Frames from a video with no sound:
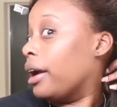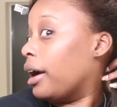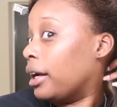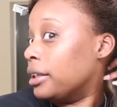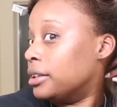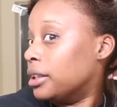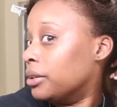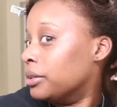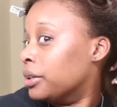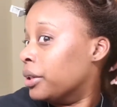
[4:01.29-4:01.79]
I
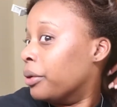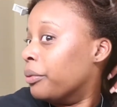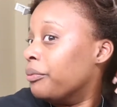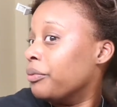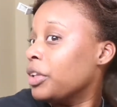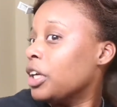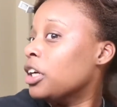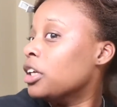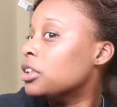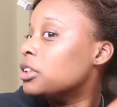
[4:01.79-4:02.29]
don't know.
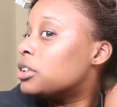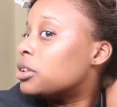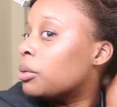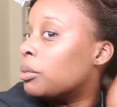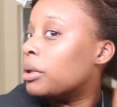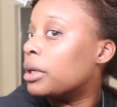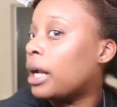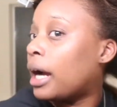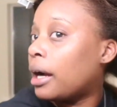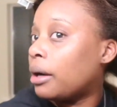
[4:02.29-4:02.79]
So
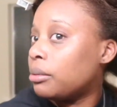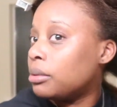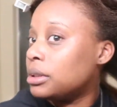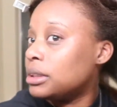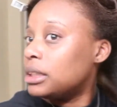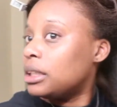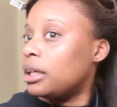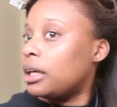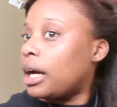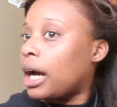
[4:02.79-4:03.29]
when I was
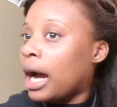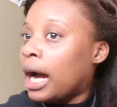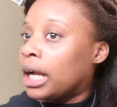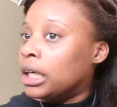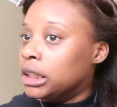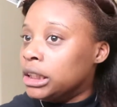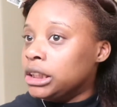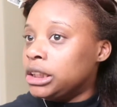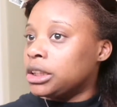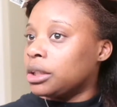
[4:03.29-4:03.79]
in
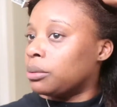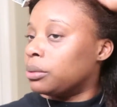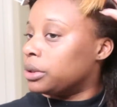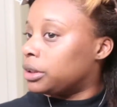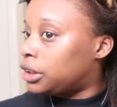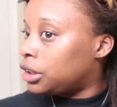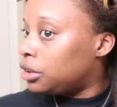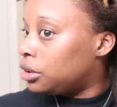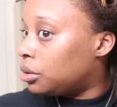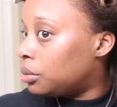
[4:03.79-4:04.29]
college, I went
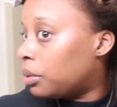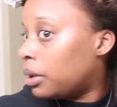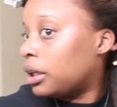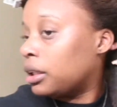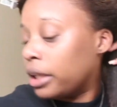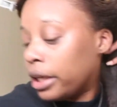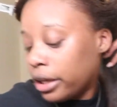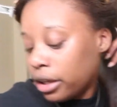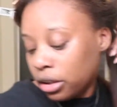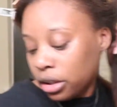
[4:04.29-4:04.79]
to U L
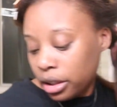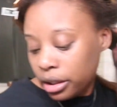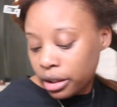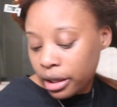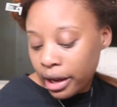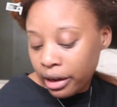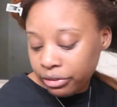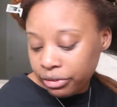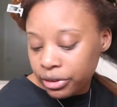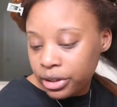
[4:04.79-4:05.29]
L in
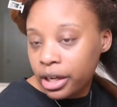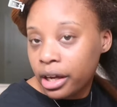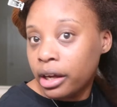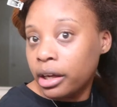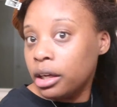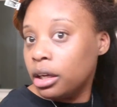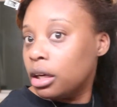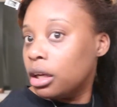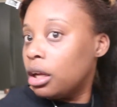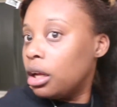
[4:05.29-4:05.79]

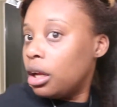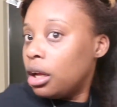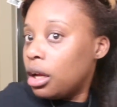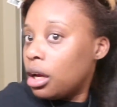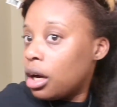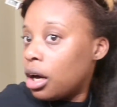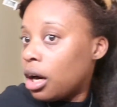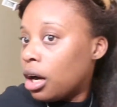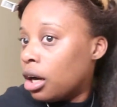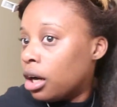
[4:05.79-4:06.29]
Lafayette.
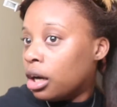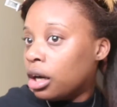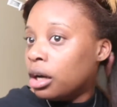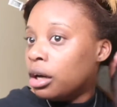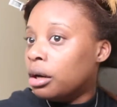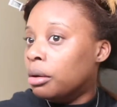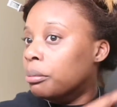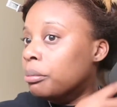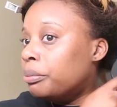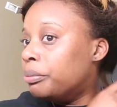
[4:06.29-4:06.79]

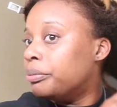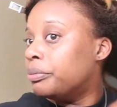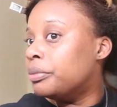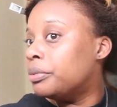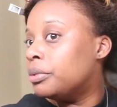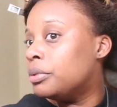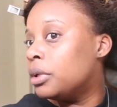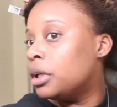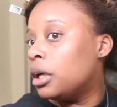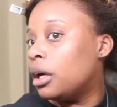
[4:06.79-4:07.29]
Um,
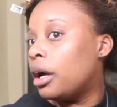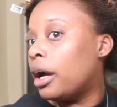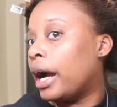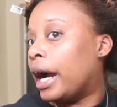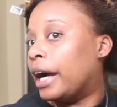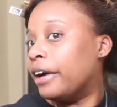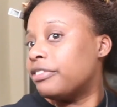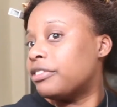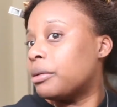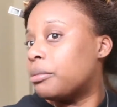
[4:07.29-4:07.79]

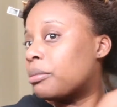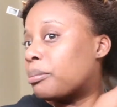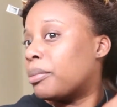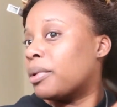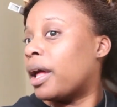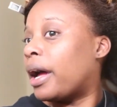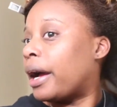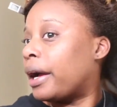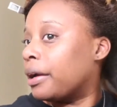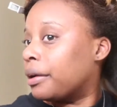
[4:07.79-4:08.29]
after
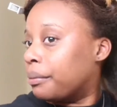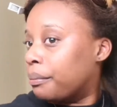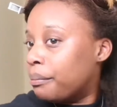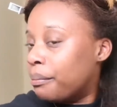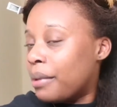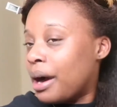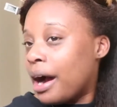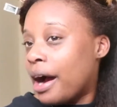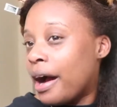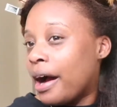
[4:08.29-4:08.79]
like
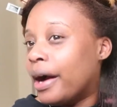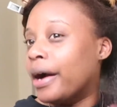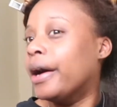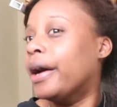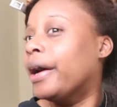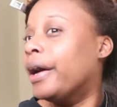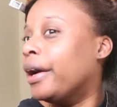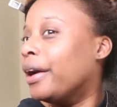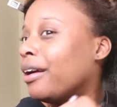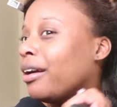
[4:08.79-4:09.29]

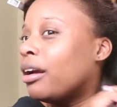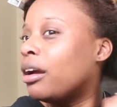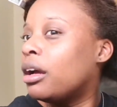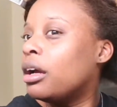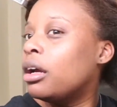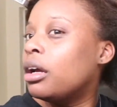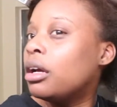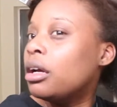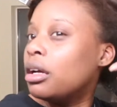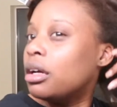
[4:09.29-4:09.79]
my
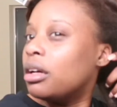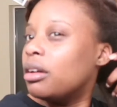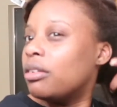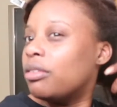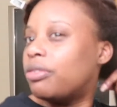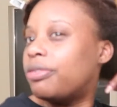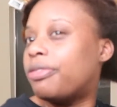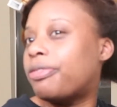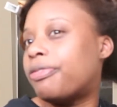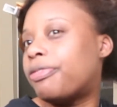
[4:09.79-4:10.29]

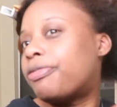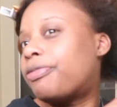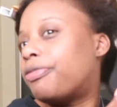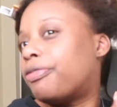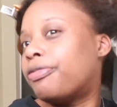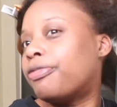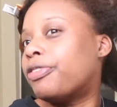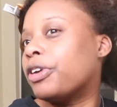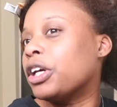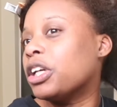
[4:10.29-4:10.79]

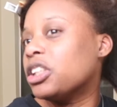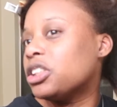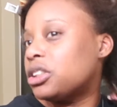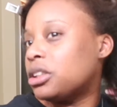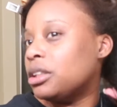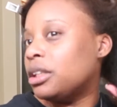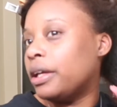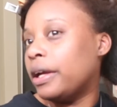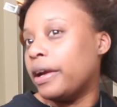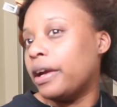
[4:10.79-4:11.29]
first
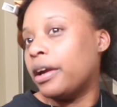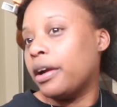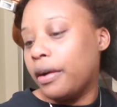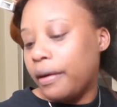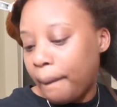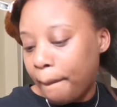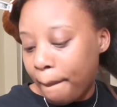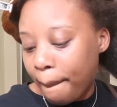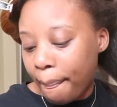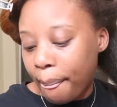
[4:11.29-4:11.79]

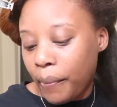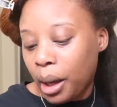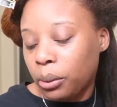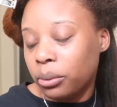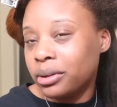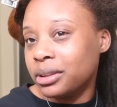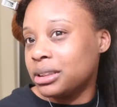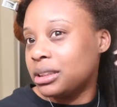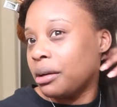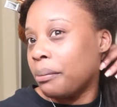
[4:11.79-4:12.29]
year, I
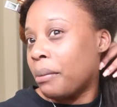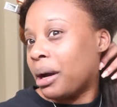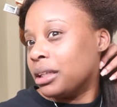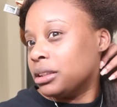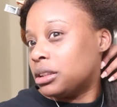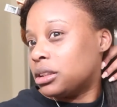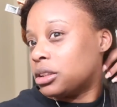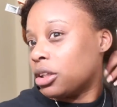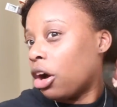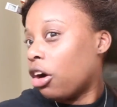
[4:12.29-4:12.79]
want to say my
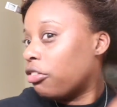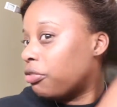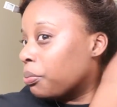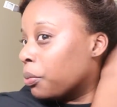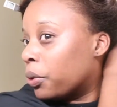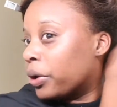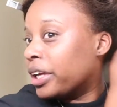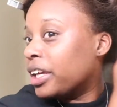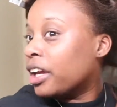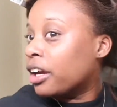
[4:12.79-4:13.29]

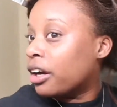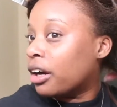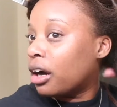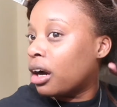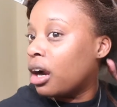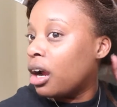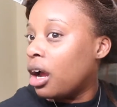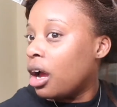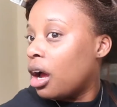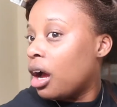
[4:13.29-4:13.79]
sophomore
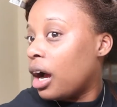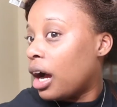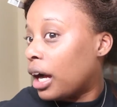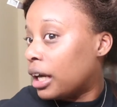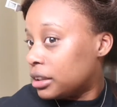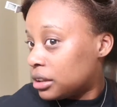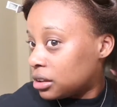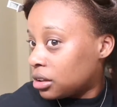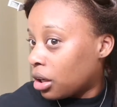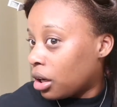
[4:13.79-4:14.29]
year,
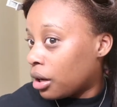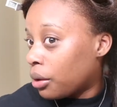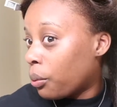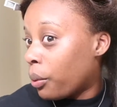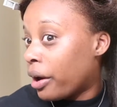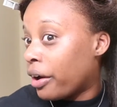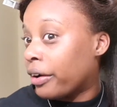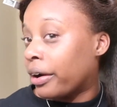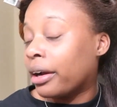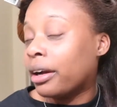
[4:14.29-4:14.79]
I started
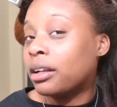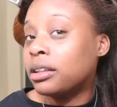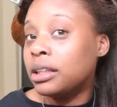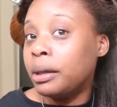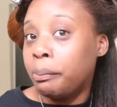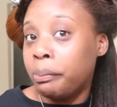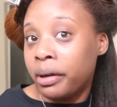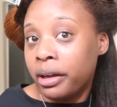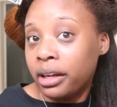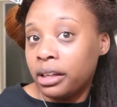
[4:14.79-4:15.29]
wearing
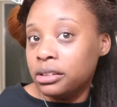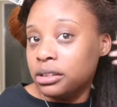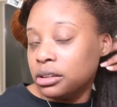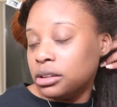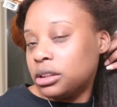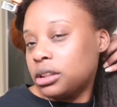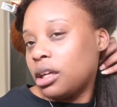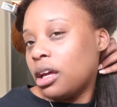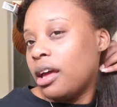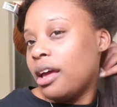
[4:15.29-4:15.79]

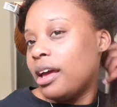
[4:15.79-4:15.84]
clip-ins.